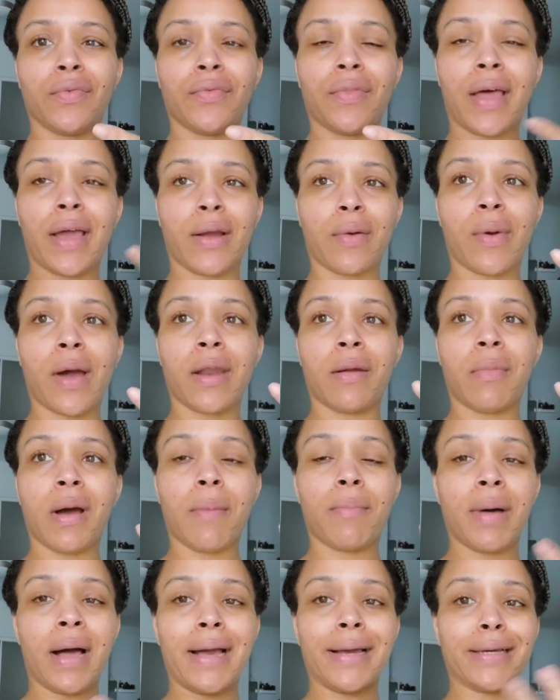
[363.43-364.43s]
like riding my
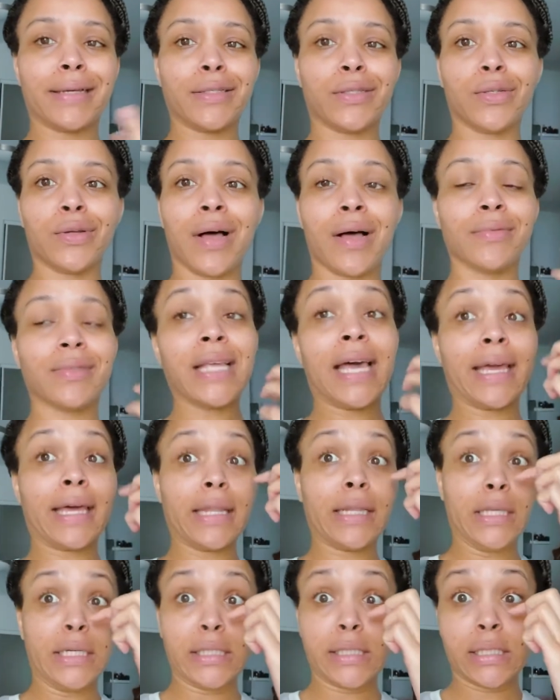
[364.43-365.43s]
bike until I was like at
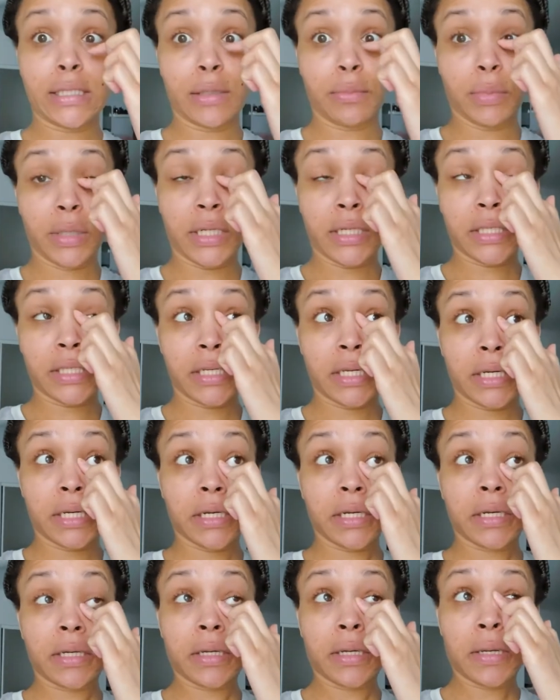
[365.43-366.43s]
least 10 minutes in.
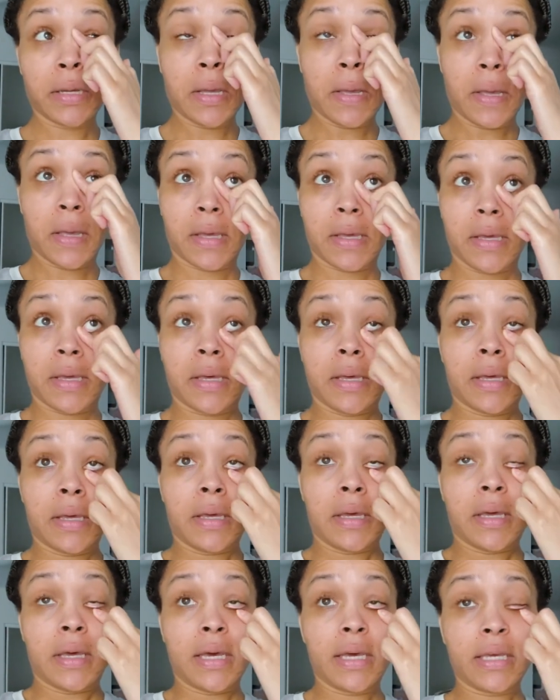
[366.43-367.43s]

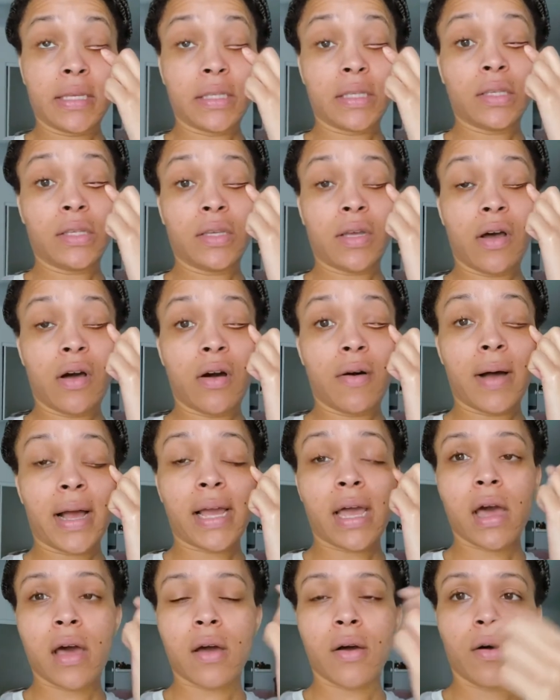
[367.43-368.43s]
And so I
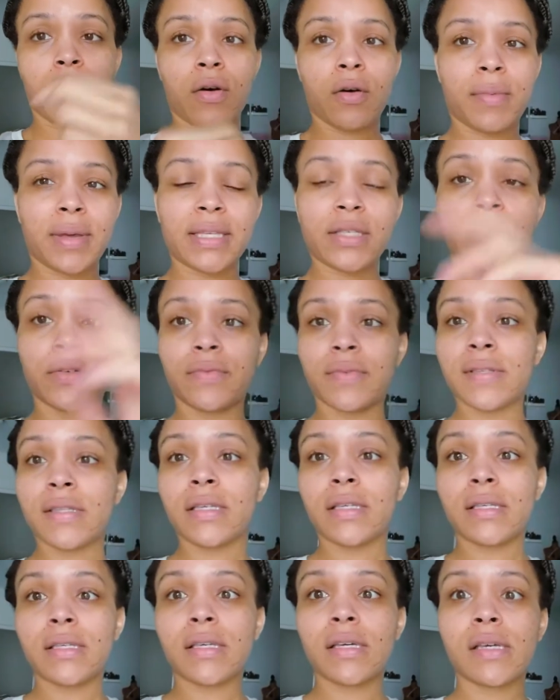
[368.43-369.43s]
got home at
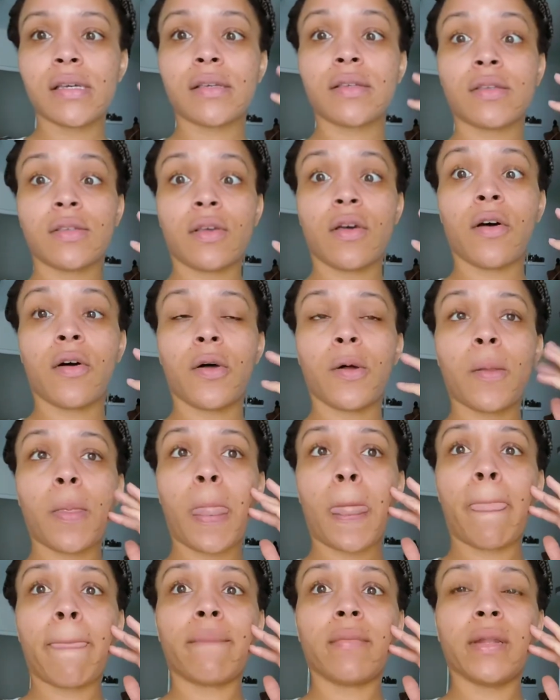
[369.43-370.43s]
2.56. So
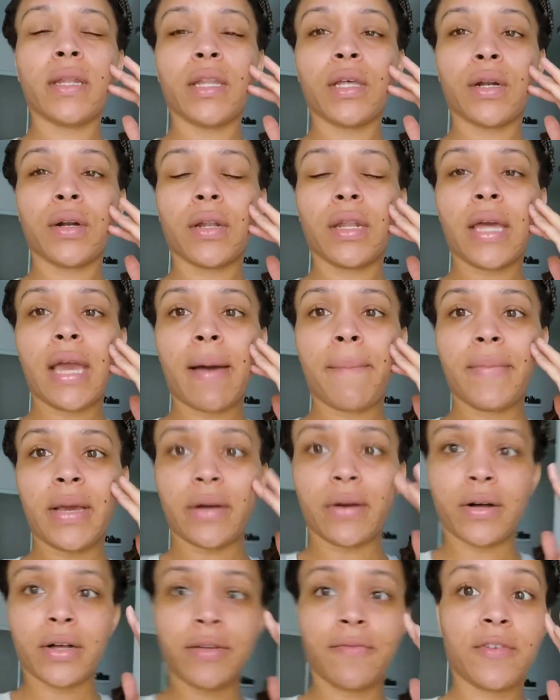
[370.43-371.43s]
literally I've been
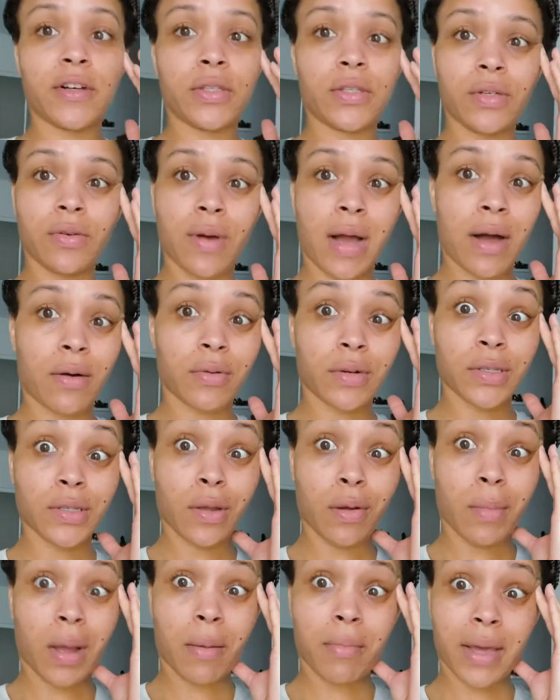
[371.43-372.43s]
gone for two hours
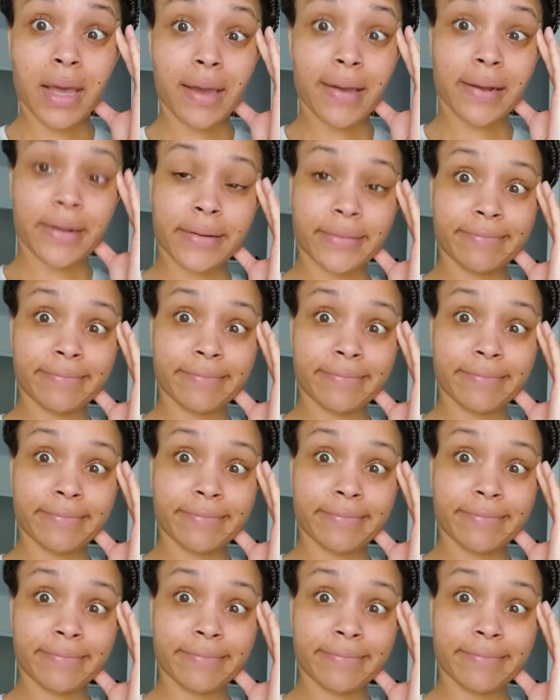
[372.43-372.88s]
on my bike.